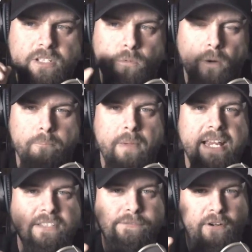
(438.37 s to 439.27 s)
what
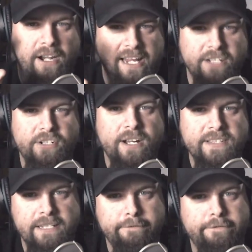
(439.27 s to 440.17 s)
makes for an
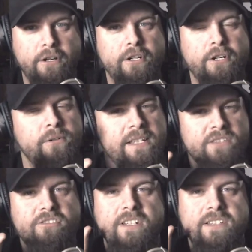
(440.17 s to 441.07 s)
interesting photo
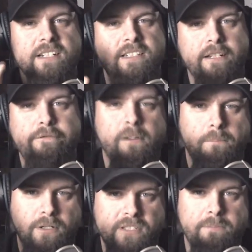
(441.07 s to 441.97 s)
is just a different
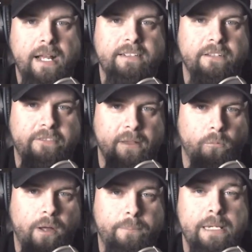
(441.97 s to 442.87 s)
perspective than
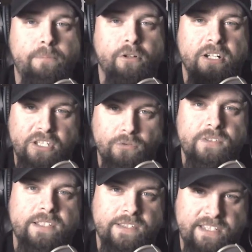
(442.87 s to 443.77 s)
what people are
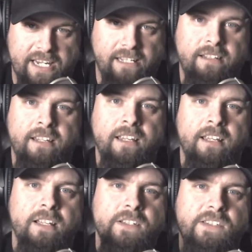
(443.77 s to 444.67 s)
used to seeing.
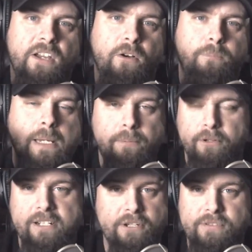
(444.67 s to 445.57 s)
So people
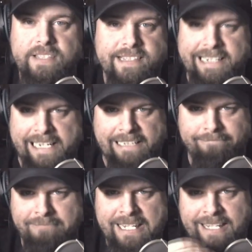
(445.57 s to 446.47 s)
are used to
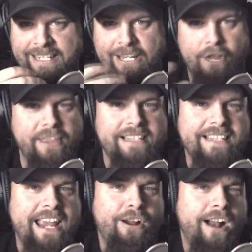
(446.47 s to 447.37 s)
seeing, they
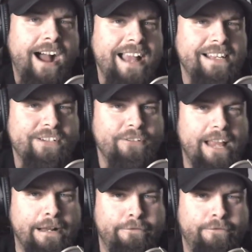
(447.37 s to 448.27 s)
say our eyes are
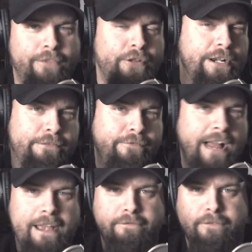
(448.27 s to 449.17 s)
like
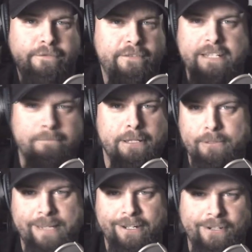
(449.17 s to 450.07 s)
35 to 50
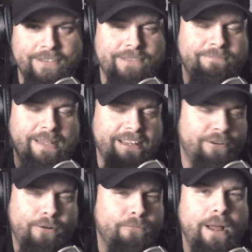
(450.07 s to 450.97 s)
millimeters
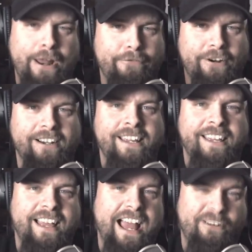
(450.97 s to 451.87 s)
or whatever.
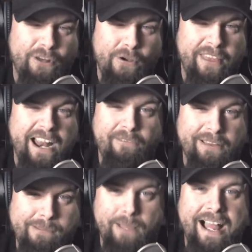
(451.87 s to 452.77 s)
I don't know that I
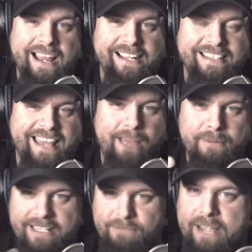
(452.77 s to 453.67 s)
really buy into that,
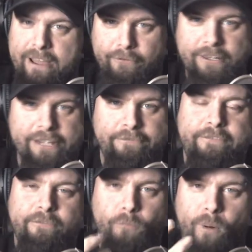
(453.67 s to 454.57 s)
because we have a really
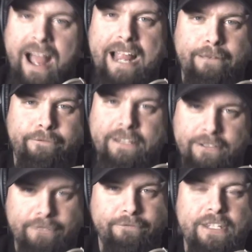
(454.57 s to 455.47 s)
wide
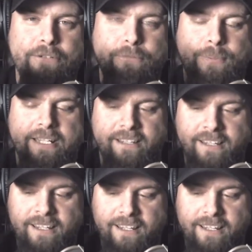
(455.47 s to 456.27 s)
field of view, but...